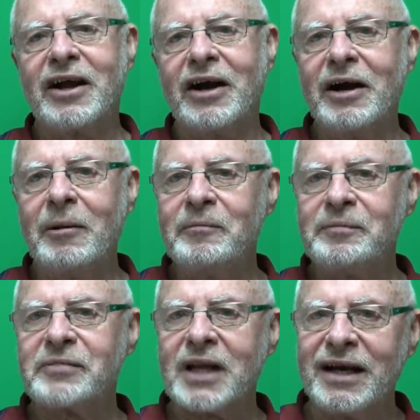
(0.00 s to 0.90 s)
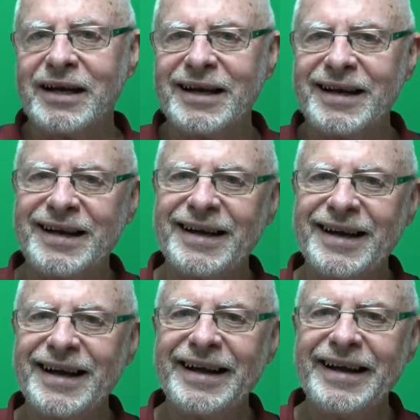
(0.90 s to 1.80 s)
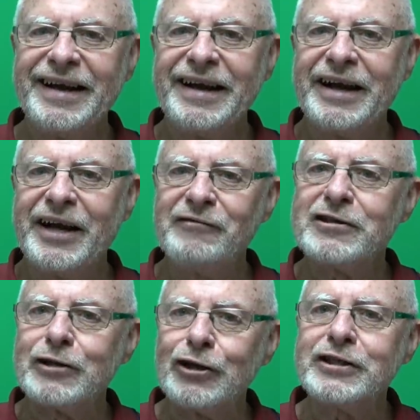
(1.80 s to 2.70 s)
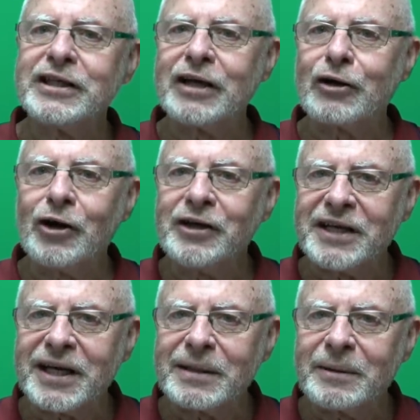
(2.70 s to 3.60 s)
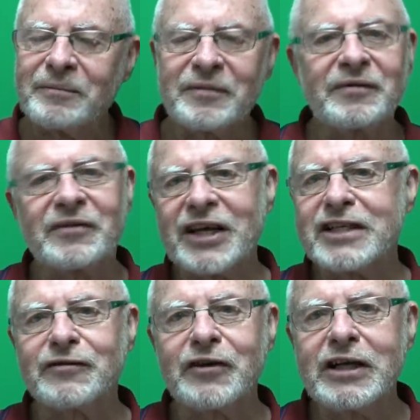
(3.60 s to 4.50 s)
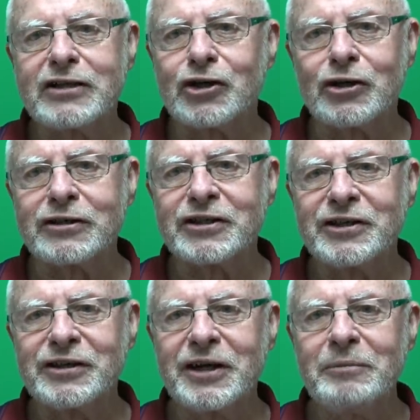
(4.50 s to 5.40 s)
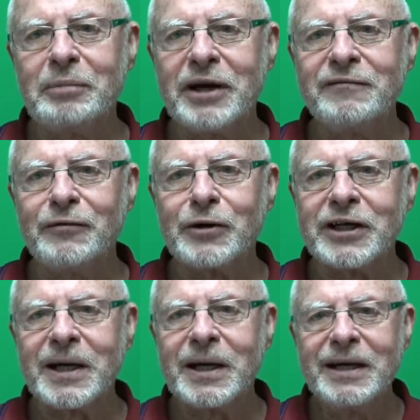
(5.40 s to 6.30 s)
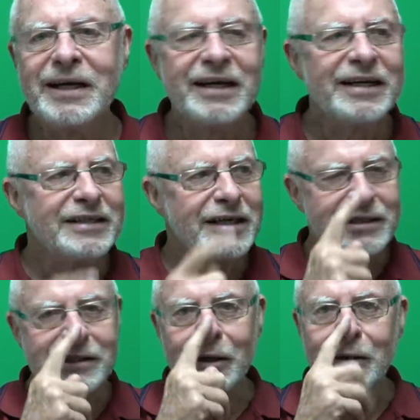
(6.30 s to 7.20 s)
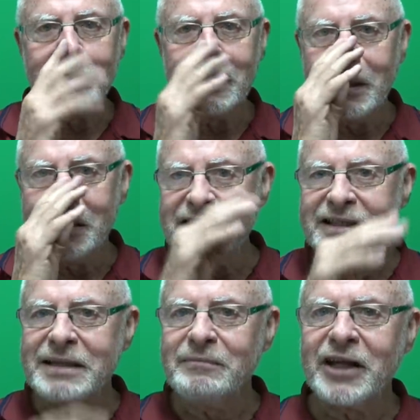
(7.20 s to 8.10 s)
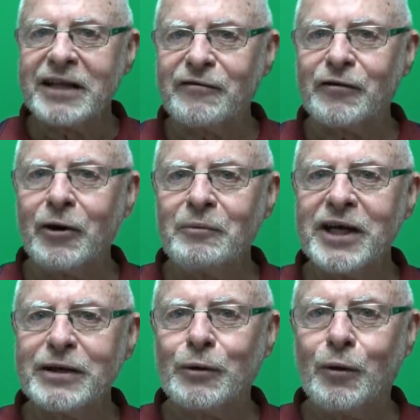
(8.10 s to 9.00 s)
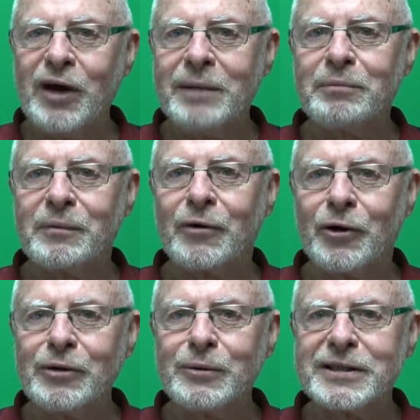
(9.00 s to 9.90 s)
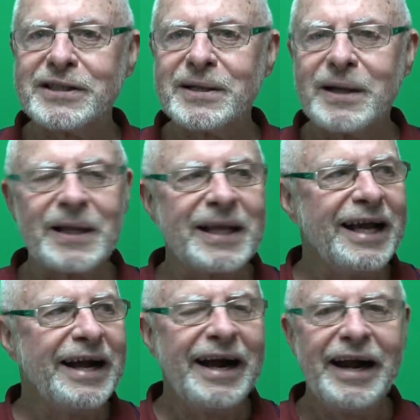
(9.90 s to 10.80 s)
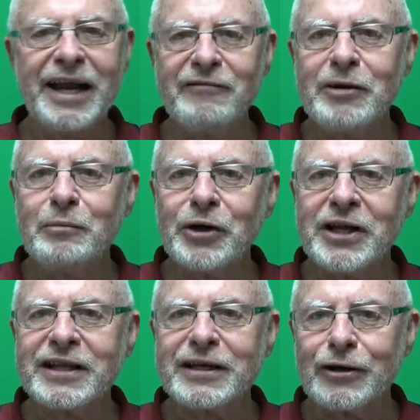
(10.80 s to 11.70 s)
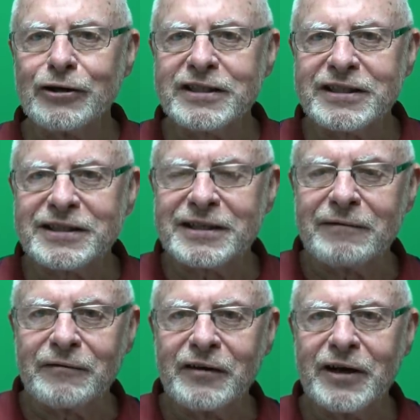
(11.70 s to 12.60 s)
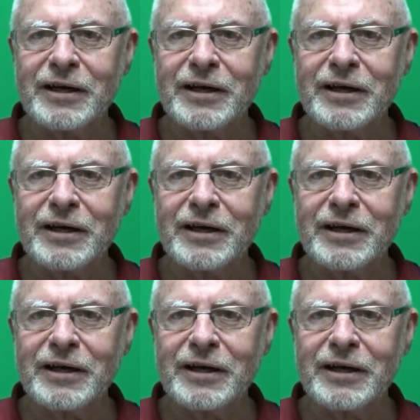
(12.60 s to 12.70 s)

if it's lost in the contact, that's free of charge. You don't pay for it. So it seemed that from that call up onwards, everybody that lost stuff,